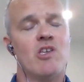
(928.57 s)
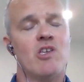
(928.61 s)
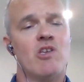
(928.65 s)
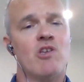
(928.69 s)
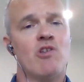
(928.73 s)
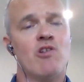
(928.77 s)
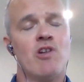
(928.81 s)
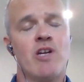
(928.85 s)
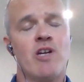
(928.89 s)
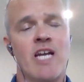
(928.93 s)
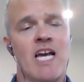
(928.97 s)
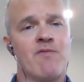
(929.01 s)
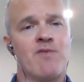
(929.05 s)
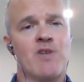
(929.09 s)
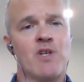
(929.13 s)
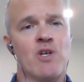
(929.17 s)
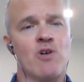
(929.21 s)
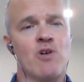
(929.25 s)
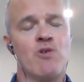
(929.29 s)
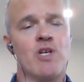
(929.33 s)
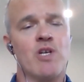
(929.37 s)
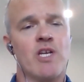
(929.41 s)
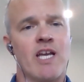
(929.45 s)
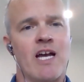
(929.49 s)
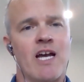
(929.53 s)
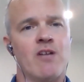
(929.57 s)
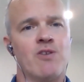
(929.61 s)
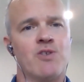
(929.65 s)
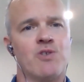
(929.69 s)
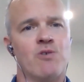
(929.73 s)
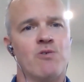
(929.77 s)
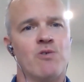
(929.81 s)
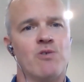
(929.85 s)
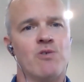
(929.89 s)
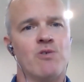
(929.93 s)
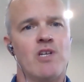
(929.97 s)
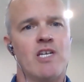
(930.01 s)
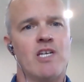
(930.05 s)
You didn't have to go to
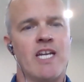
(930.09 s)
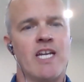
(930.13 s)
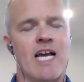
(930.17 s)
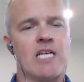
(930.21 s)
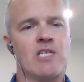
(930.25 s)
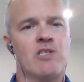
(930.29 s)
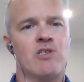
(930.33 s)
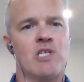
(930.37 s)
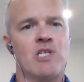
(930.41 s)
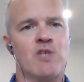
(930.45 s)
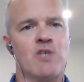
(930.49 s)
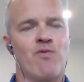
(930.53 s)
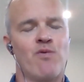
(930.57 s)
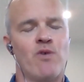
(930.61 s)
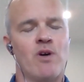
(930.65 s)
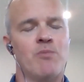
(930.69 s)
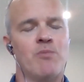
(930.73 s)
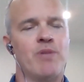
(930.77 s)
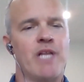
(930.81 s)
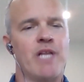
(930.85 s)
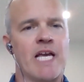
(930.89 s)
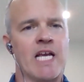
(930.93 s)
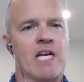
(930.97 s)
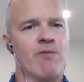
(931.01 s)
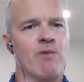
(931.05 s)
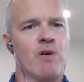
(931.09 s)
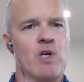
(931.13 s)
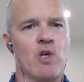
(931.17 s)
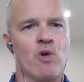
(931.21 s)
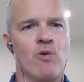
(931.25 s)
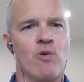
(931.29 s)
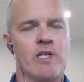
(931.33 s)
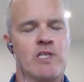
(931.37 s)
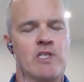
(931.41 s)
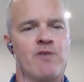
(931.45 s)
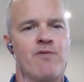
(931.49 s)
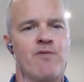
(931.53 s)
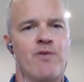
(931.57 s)
council and ask just for a blanket
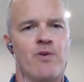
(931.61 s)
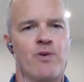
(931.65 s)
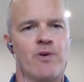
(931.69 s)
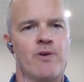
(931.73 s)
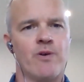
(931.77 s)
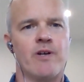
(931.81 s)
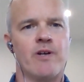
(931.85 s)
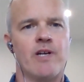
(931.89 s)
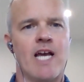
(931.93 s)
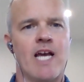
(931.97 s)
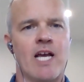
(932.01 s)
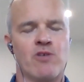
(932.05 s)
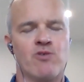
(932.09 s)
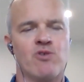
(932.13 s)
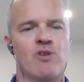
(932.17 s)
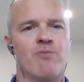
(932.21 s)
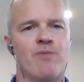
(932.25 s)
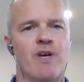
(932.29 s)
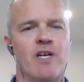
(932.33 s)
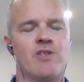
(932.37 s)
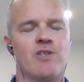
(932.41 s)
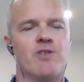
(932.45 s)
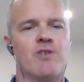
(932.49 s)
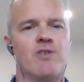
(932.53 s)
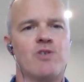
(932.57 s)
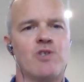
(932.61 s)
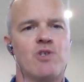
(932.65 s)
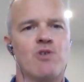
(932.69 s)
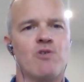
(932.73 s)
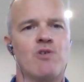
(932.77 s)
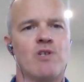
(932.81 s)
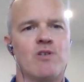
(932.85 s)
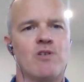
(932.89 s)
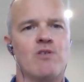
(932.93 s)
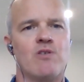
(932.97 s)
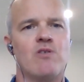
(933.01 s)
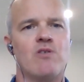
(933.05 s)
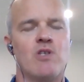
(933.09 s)
request for extra buses. You
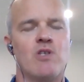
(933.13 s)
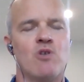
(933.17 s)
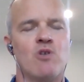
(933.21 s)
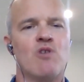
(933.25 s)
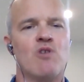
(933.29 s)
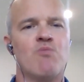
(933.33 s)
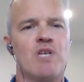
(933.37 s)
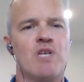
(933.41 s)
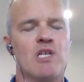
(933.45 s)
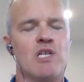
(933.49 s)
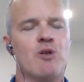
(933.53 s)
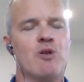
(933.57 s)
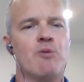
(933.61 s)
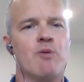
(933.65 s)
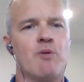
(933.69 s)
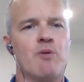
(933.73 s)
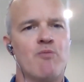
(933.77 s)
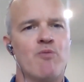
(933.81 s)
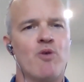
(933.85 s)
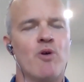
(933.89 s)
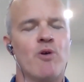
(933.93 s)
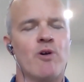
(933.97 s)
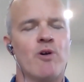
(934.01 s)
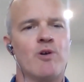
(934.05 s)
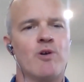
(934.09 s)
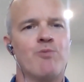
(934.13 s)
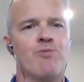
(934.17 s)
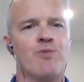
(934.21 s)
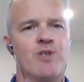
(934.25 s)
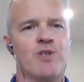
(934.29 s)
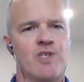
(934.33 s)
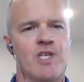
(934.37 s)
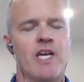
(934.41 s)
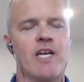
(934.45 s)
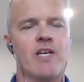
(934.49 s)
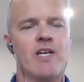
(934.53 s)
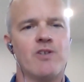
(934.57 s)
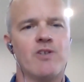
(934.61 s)
could be a little bit more
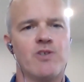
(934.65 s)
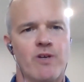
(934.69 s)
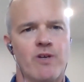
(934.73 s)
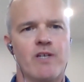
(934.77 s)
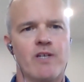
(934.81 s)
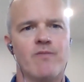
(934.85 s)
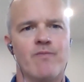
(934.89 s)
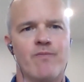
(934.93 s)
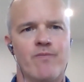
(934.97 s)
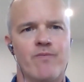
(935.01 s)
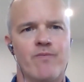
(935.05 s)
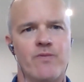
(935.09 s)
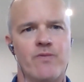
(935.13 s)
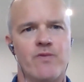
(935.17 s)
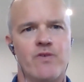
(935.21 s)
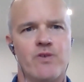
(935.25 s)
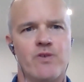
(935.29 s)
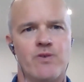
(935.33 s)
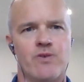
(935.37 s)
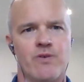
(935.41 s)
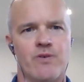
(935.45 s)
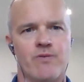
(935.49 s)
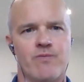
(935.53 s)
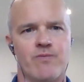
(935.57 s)
precise, right? So.